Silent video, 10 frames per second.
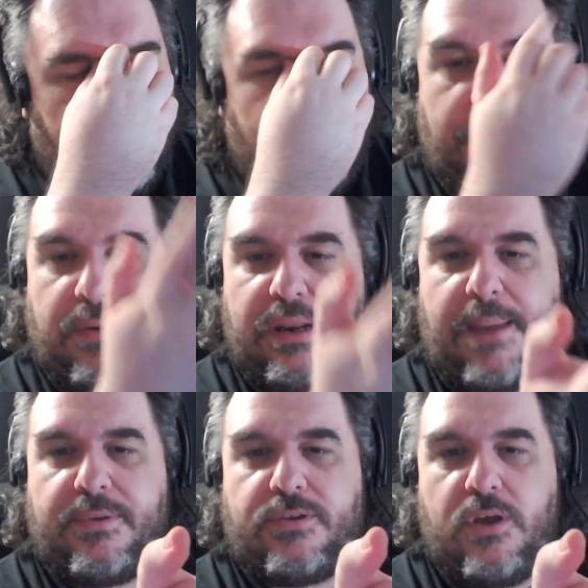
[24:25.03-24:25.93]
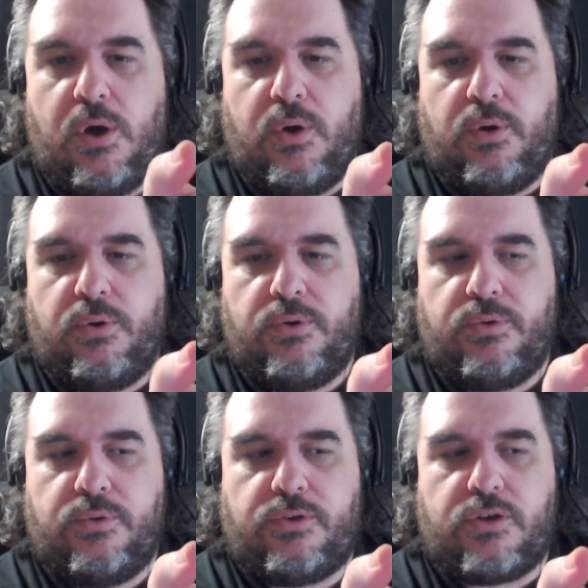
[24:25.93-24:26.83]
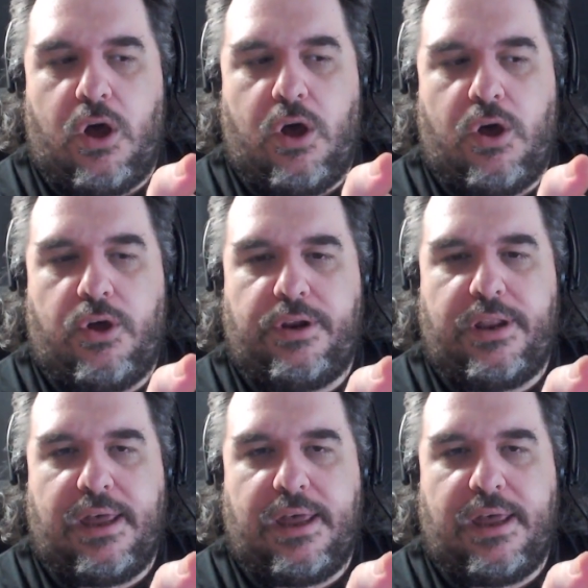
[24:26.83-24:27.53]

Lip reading: a couple of the episodes on